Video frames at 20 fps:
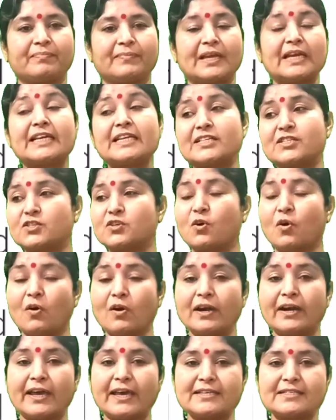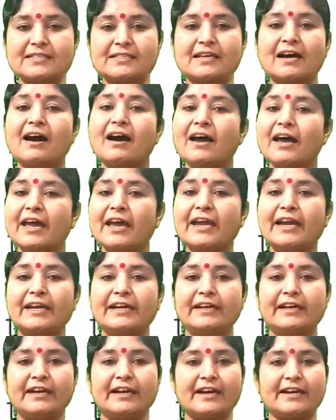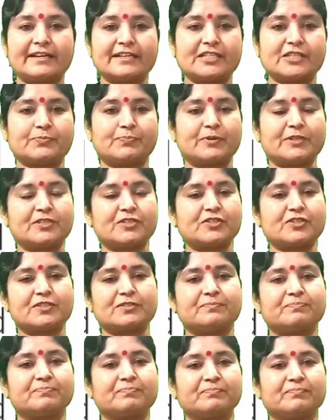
it is called as the indirect speech.